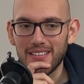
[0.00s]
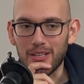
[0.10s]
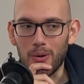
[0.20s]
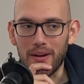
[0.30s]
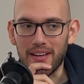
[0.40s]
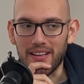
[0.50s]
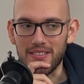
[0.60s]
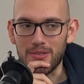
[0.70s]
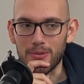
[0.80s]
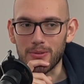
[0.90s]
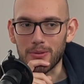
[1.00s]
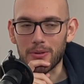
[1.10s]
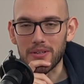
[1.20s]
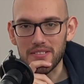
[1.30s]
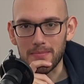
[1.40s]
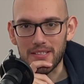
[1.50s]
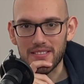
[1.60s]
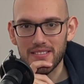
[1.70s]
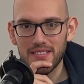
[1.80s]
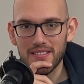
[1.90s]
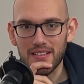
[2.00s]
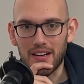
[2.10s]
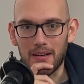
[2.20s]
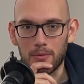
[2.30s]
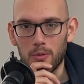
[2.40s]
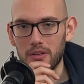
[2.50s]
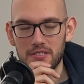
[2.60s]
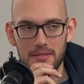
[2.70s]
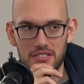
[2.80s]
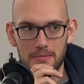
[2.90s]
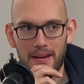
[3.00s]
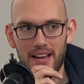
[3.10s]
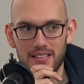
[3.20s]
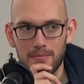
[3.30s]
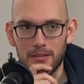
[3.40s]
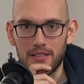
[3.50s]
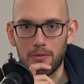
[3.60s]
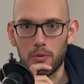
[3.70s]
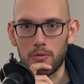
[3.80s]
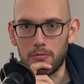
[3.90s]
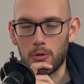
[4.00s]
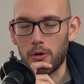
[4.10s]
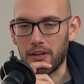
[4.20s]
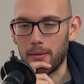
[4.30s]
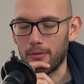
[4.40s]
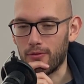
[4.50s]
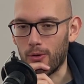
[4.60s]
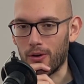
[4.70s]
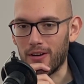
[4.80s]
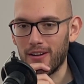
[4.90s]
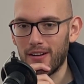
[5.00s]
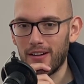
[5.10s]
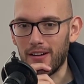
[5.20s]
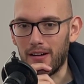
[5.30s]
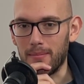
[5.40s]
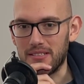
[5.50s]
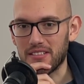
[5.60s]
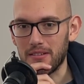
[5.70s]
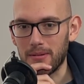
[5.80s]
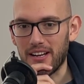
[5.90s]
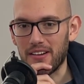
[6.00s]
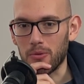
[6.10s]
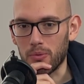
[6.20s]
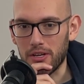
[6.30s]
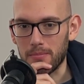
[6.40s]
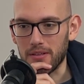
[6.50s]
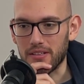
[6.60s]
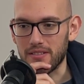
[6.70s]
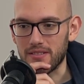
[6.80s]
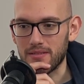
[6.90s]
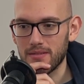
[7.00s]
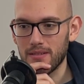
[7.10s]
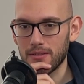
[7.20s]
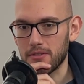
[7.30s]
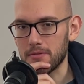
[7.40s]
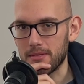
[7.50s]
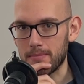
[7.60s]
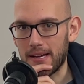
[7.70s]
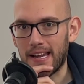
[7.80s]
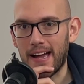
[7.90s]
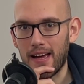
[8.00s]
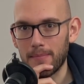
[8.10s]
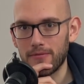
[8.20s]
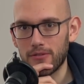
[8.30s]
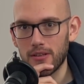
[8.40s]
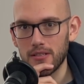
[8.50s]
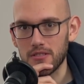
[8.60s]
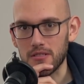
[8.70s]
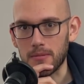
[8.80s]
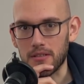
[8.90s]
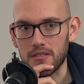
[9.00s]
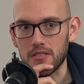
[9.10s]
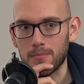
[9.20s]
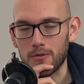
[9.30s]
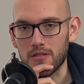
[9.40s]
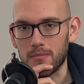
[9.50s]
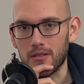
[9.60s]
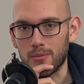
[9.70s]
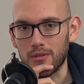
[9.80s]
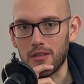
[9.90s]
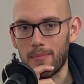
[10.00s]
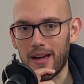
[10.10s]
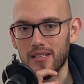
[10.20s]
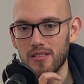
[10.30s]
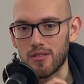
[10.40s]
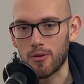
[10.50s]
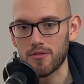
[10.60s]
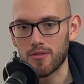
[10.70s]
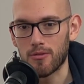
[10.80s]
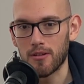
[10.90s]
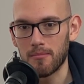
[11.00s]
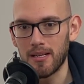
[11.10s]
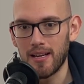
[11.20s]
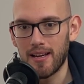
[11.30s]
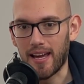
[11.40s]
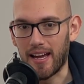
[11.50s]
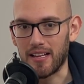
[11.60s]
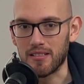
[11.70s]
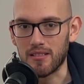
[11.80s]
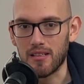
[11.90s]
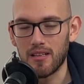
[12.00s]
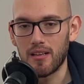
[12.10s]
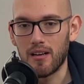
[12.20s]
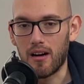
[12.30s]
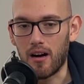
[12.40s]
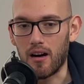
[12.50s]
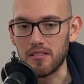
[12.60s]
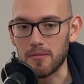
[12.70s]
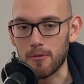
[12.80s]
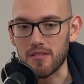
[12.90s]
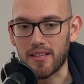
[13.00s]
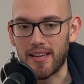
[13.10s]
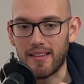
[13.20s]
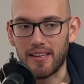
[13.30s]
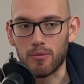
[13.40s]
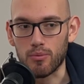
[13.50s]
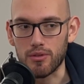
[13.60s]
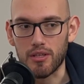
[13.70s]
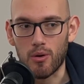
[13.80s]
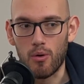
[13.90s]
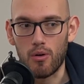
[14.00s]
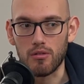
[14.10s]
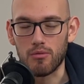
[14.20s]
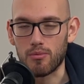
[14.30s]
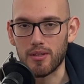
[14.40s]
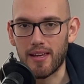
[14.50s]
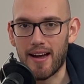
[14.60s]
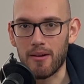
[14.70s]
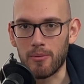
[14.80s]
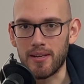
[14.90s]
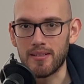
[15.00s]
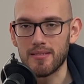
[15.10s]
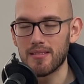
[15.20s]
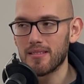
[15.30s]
going into Christmas, Christmas just passed, but we're recording it before. It's going to be kind of weird because Christmas might not happen for us just because there's supposed to be a really bad snowstorm, and it's supposed to get like really cold with really high winds.